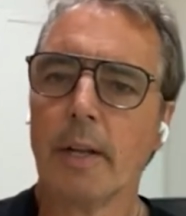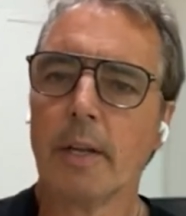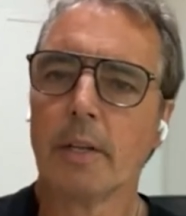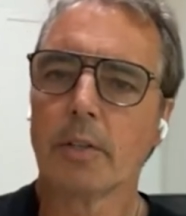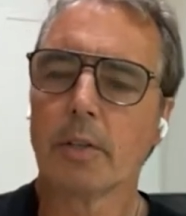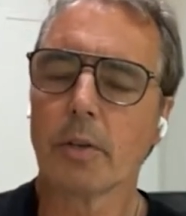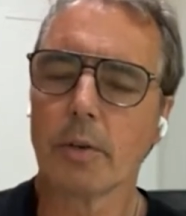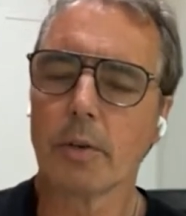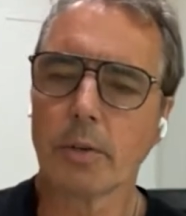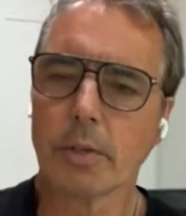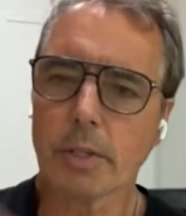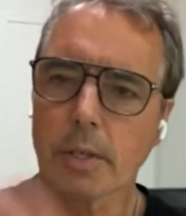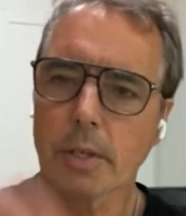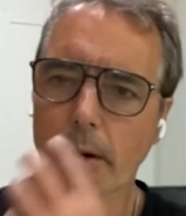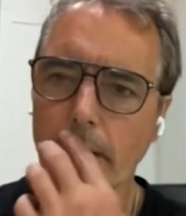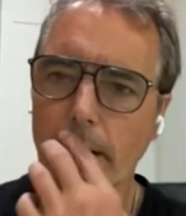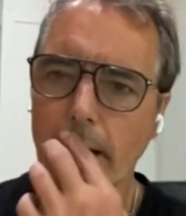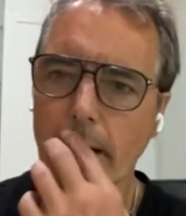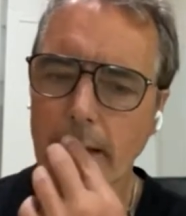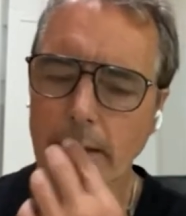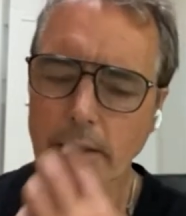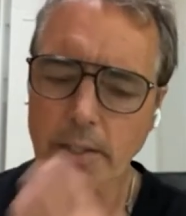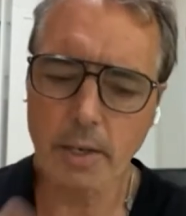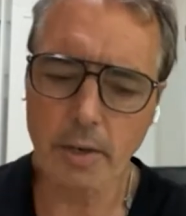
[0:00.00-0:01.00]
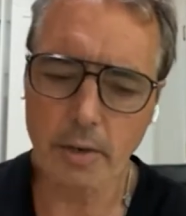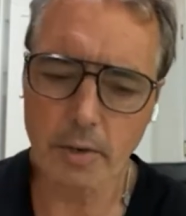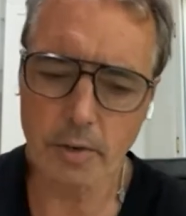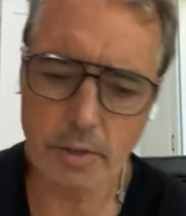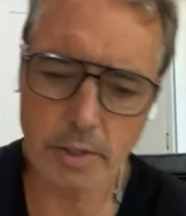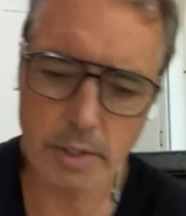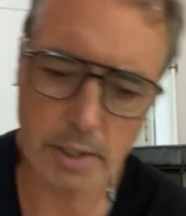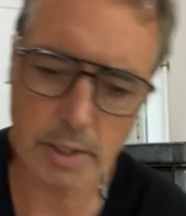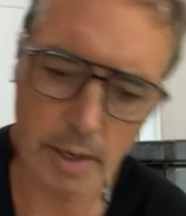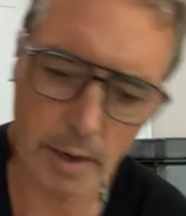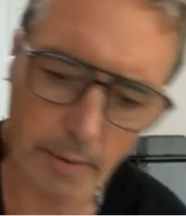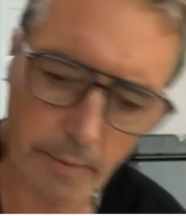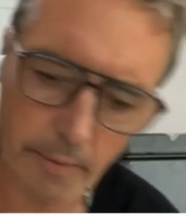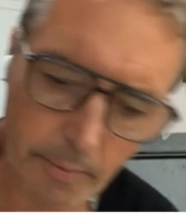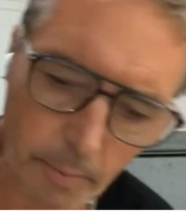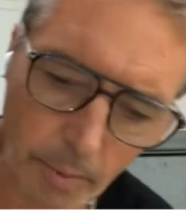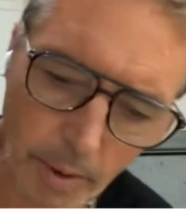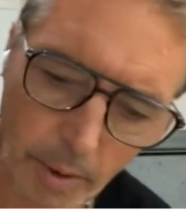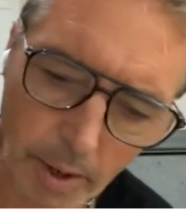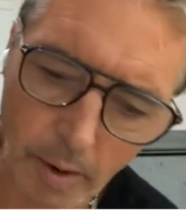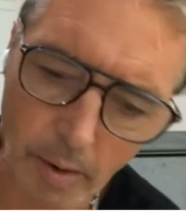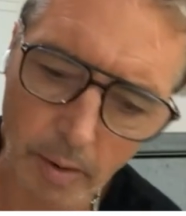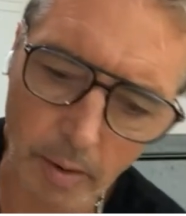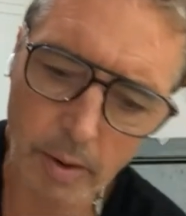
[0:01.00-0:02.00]
So you start asking yourself,
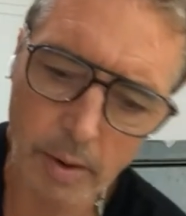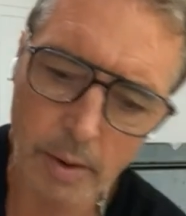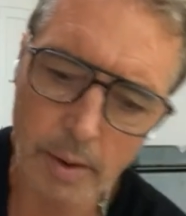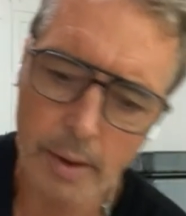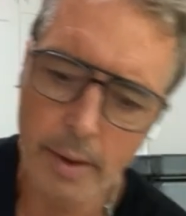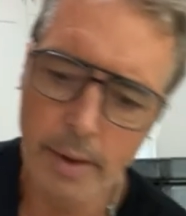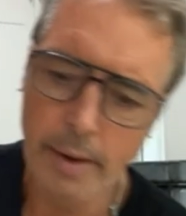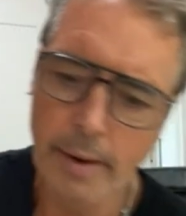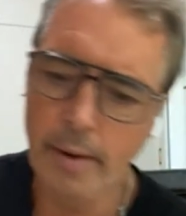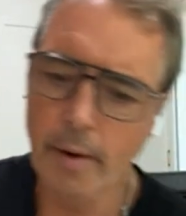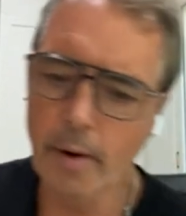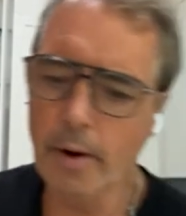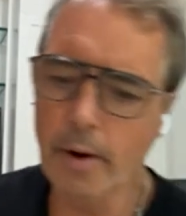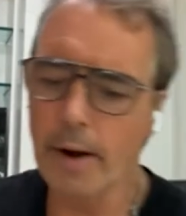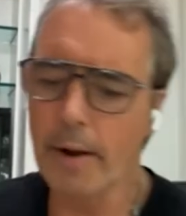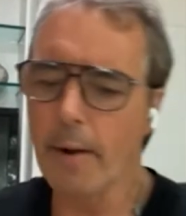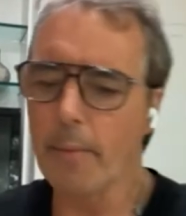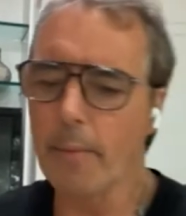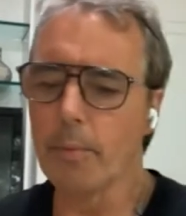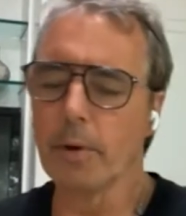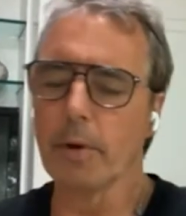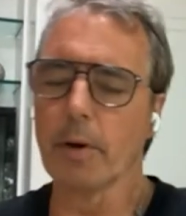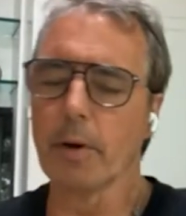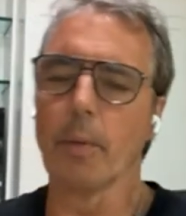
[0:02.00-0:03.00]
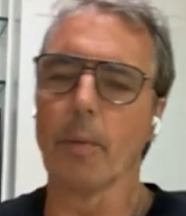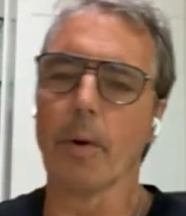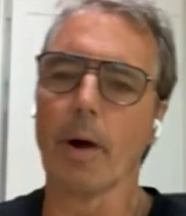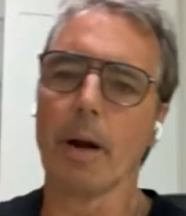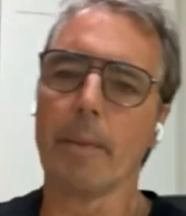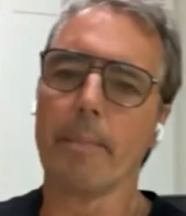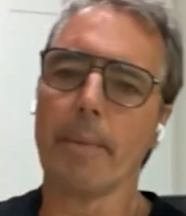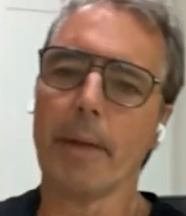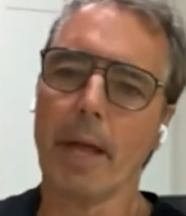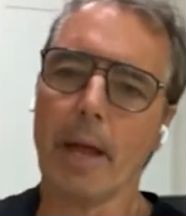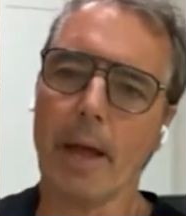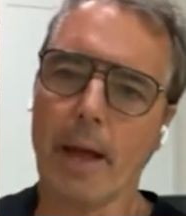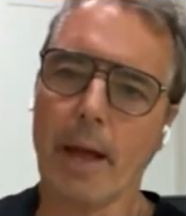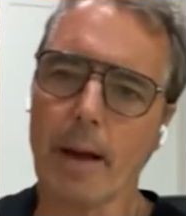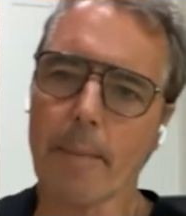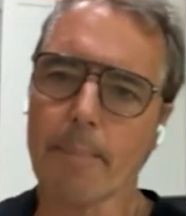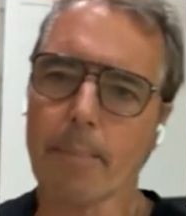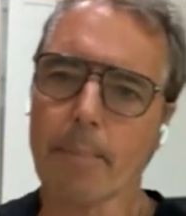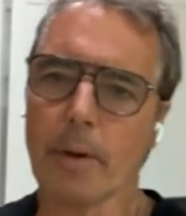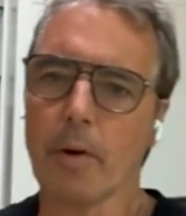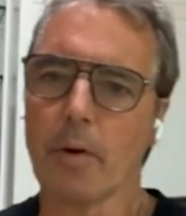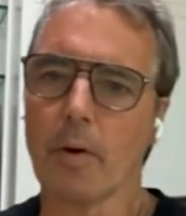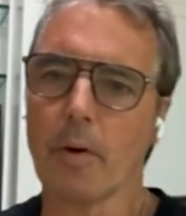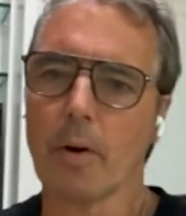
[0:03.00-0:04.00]
well, all right, I really want to be
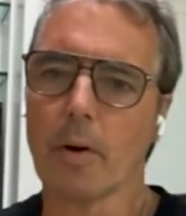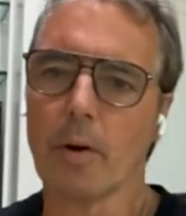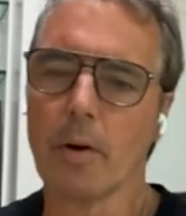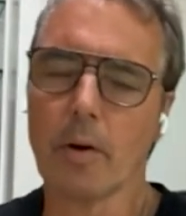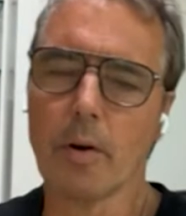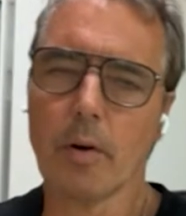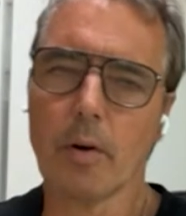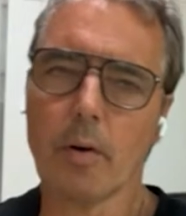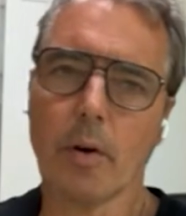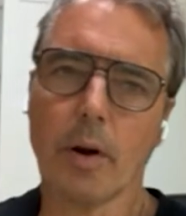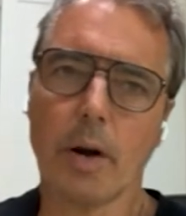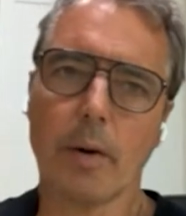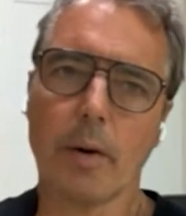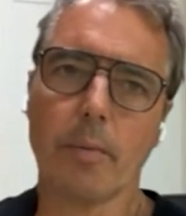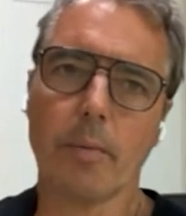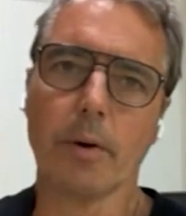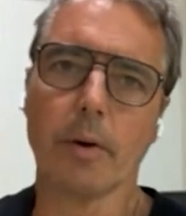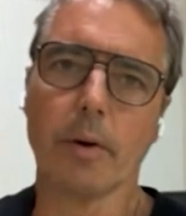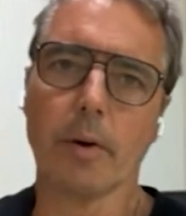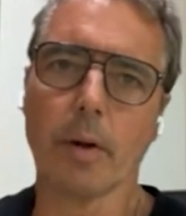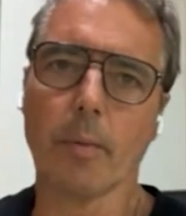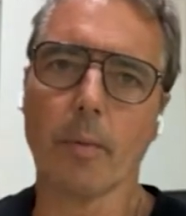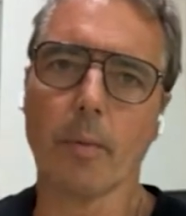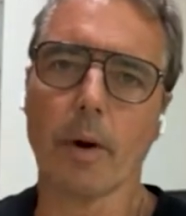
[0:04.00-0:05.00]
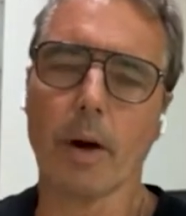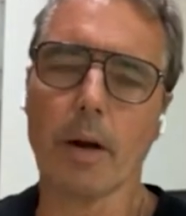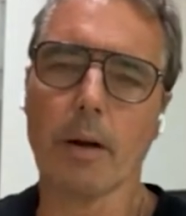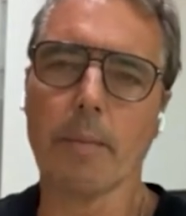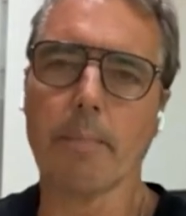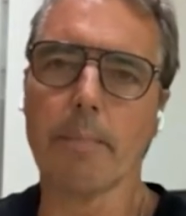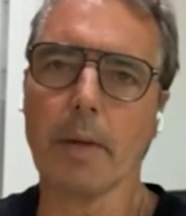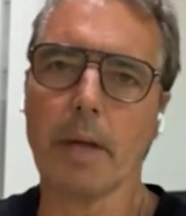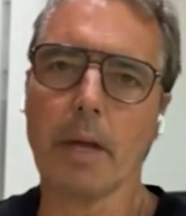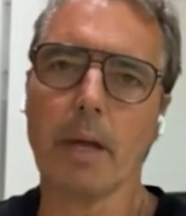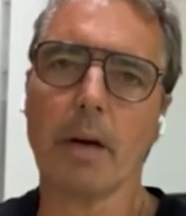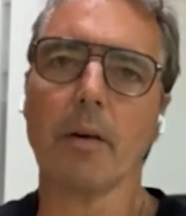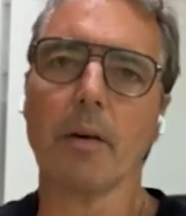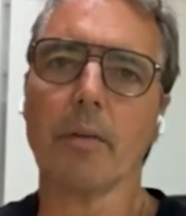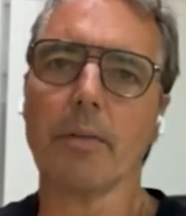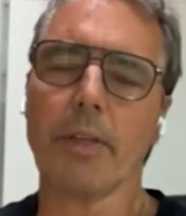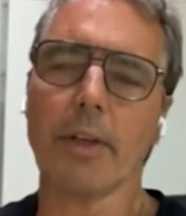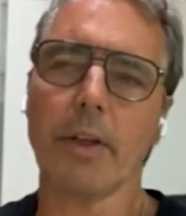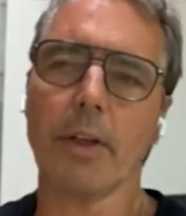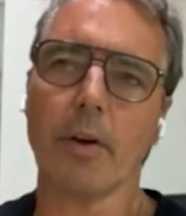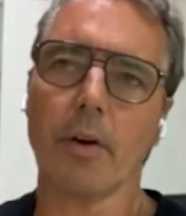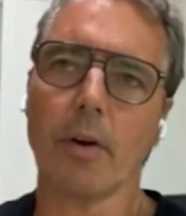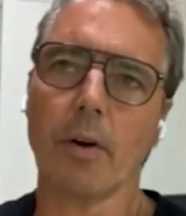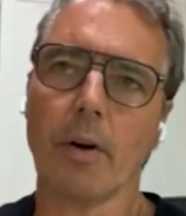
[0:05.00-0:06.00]
happier, or I really want to be
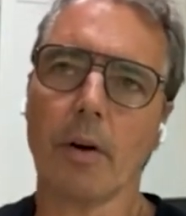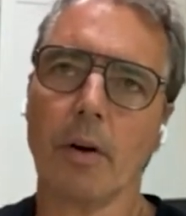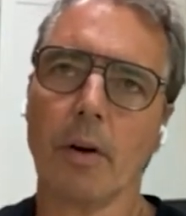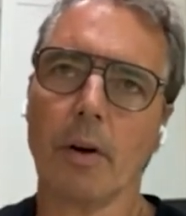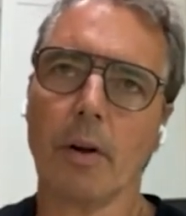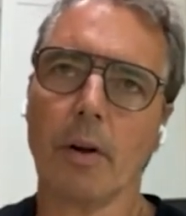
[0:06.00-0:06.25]
healthier.